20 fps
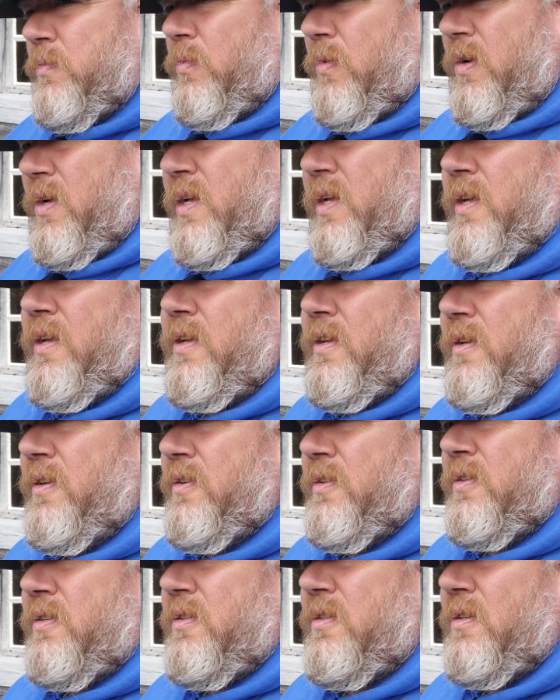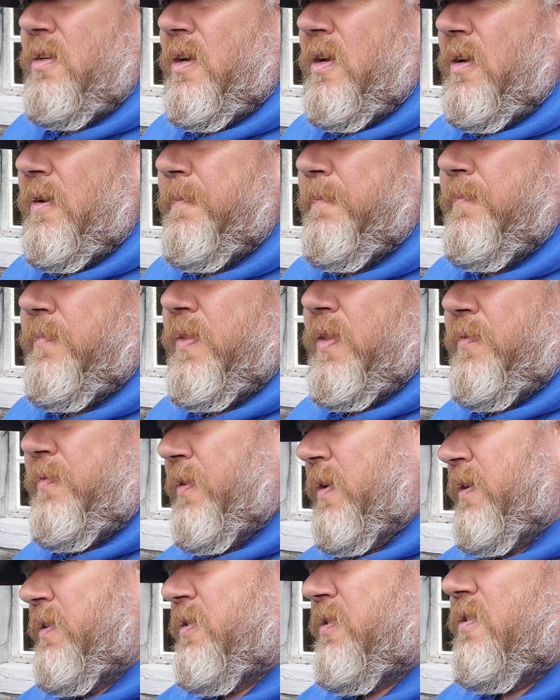why is the
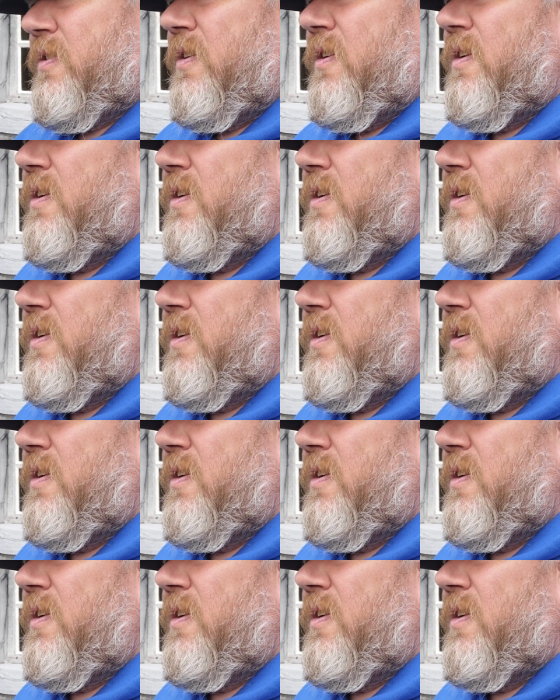French